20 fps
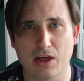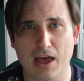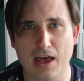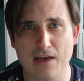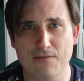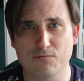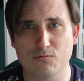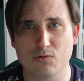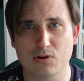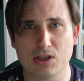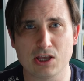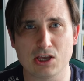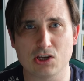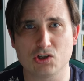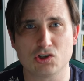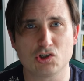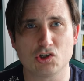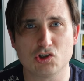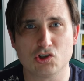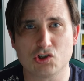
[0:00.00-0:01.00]
everything
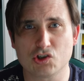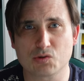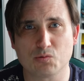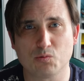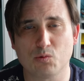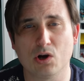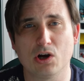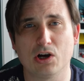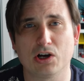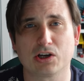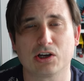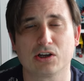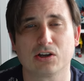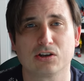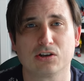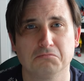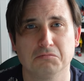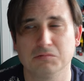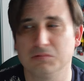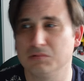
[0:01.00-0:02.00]
should just work
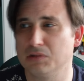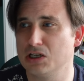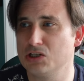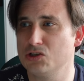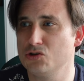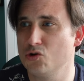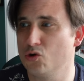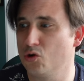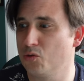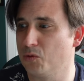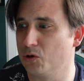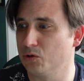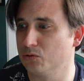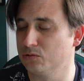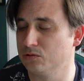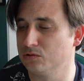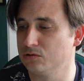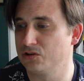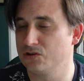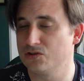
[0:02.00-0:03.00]
as normal.
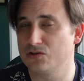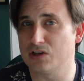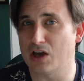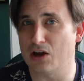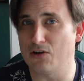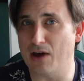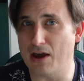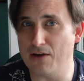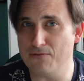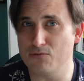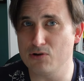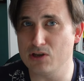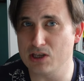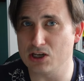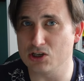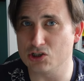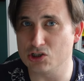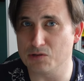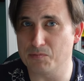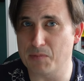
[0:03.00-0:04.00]
So
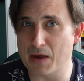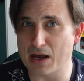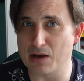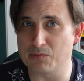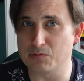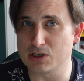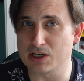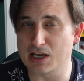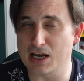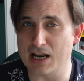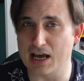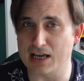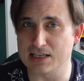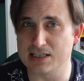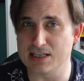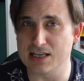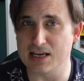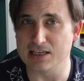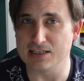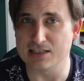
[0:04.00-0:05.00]
everything should be able to connect
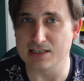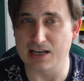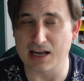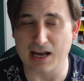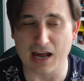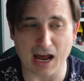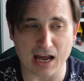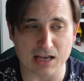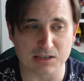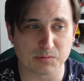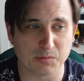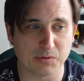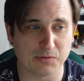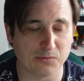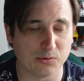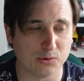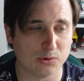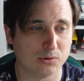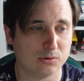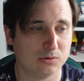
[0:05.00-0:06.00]
to the internet as
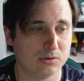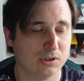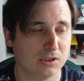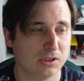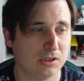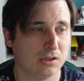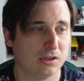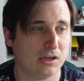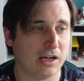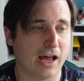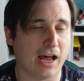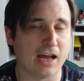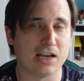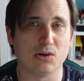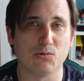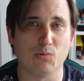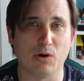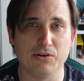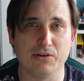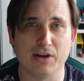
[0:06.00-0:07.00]
before, and
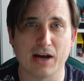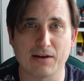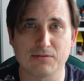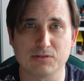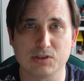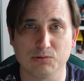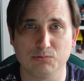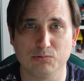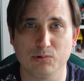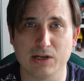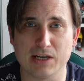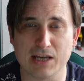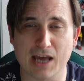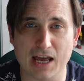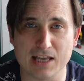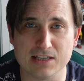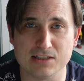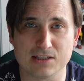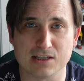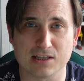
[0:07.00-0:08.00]
I won't have to
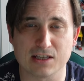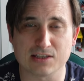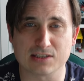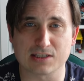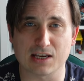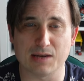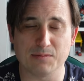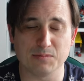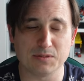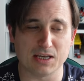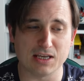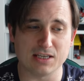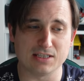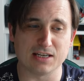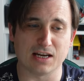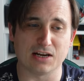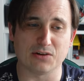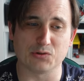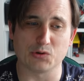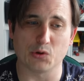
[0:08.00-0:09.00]
re-enter the same
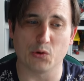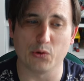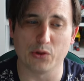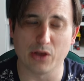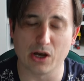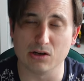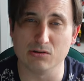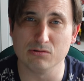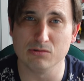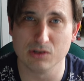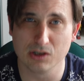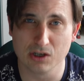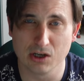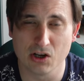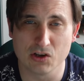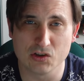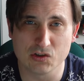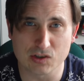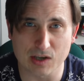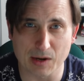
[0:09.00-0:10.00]
details, although
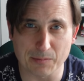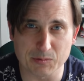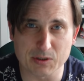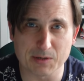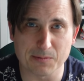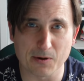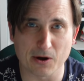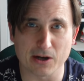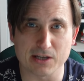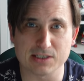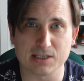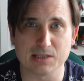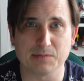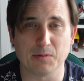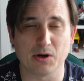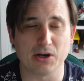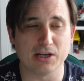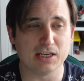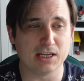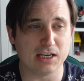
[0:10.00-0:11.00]
some devices
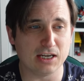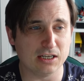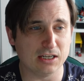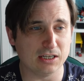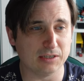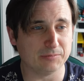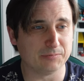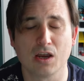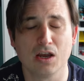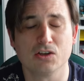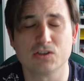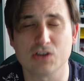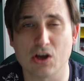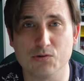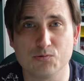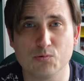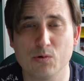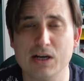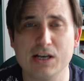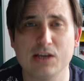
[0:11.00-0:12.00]
might need it. So
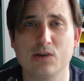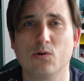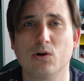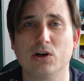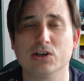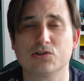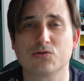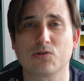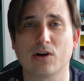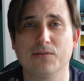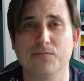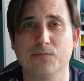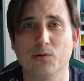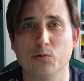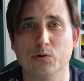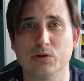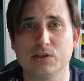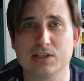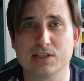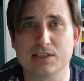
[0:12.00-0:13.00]
it's really quite
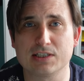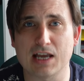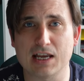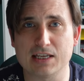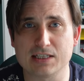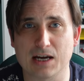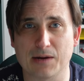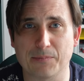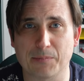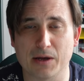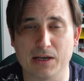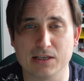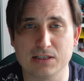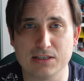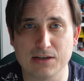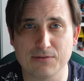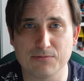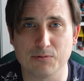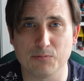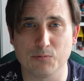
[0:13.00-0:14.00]
straightforward to set up a
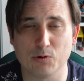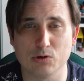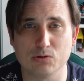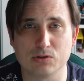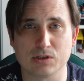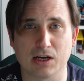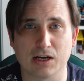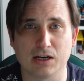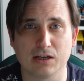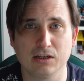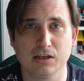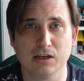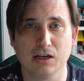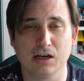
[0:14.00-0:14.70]
different router